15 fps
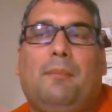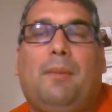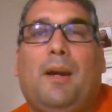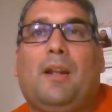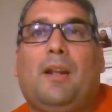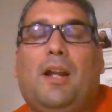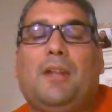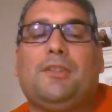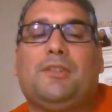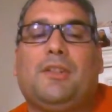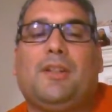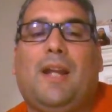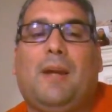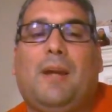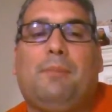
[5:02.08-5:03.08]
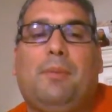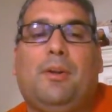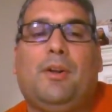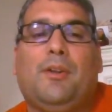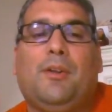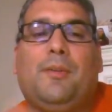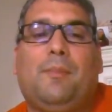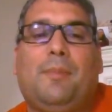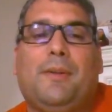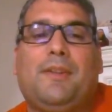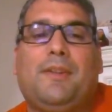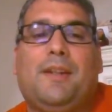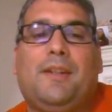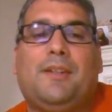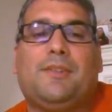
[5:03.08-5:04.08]
biologically at birth, but
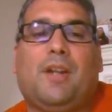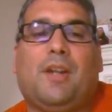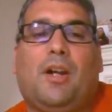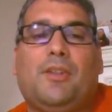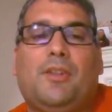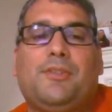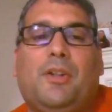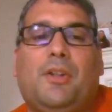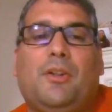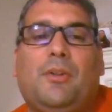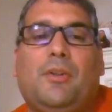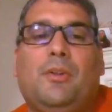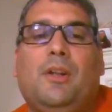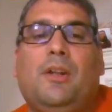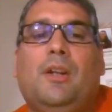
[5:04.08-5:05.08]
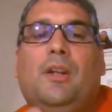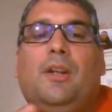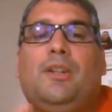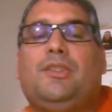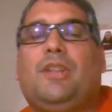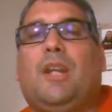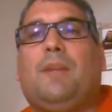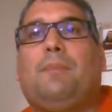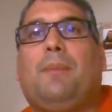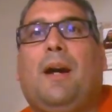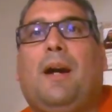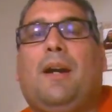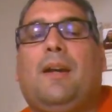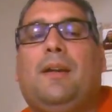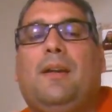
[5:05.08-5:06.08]
then is also shaped
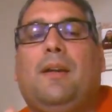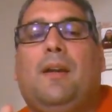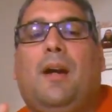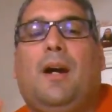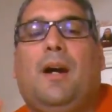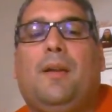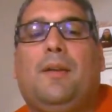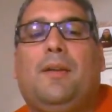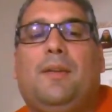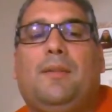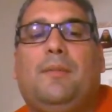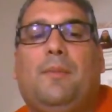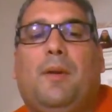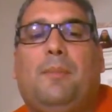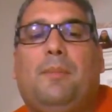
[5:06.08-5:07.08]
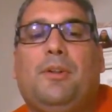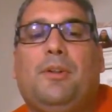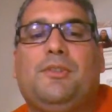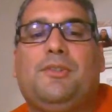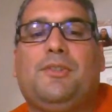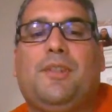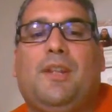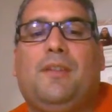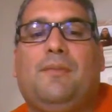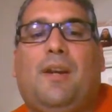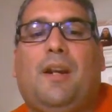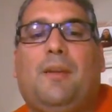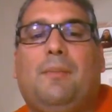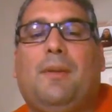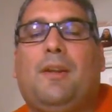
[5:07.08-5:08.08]
by a person's
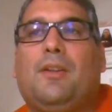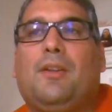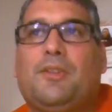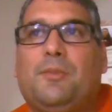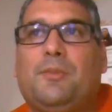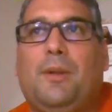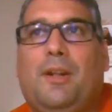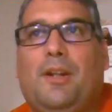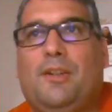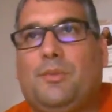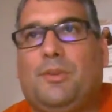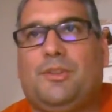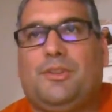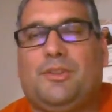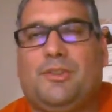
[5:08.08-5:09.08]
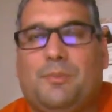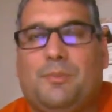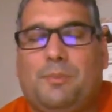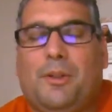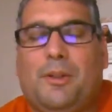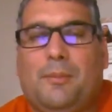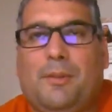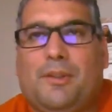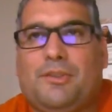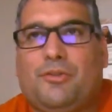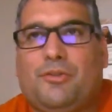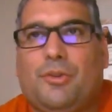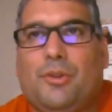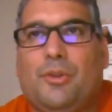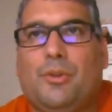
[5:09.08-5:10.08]
environmental experience, which is pretty much
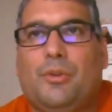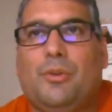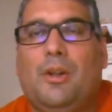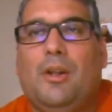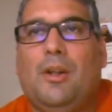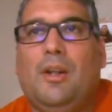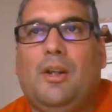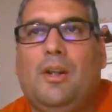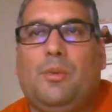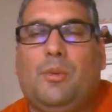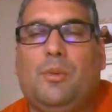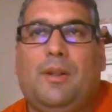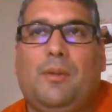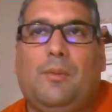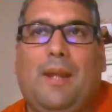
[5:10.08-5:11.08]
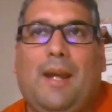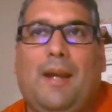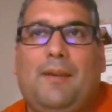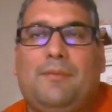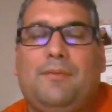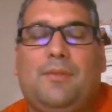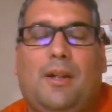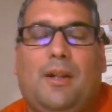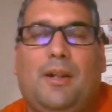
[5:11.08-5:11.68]
true. We have